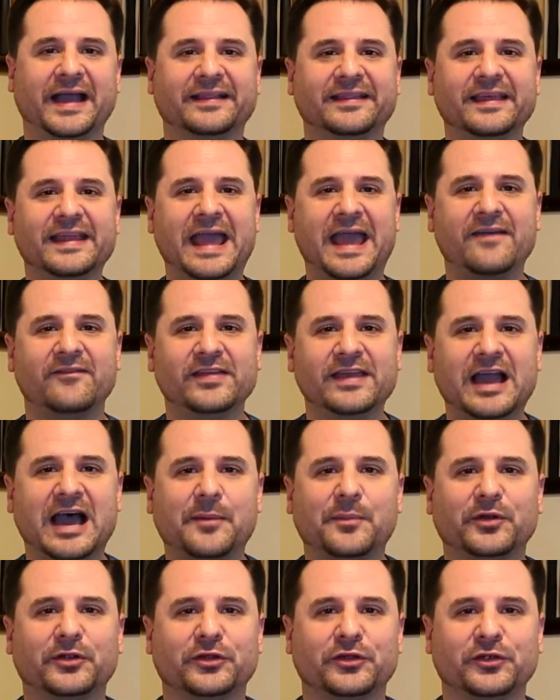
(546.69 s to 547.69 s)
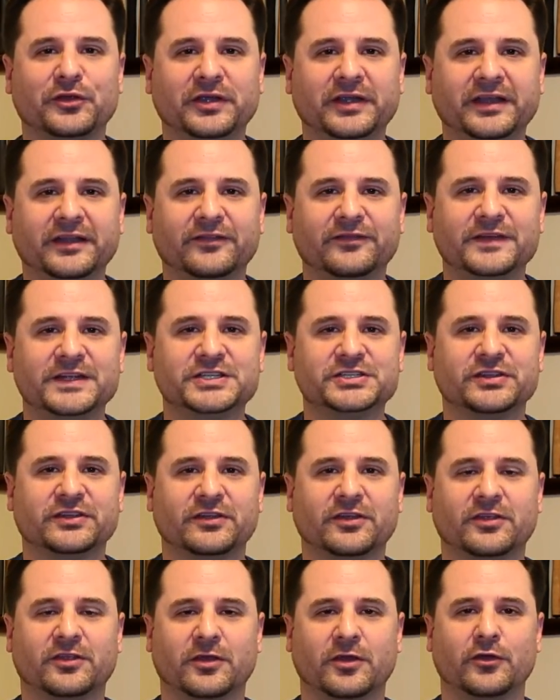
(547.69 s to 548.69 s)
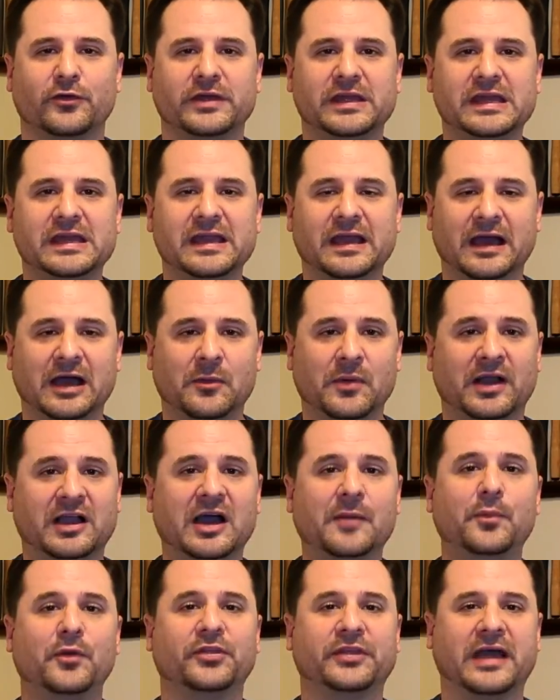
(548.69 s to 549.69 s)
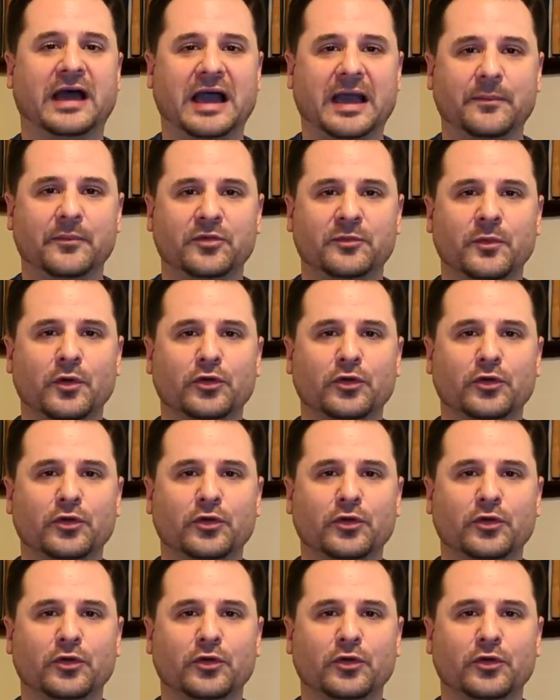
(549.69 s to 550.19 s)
I did have the opportunity to fish the Satoki a couple times,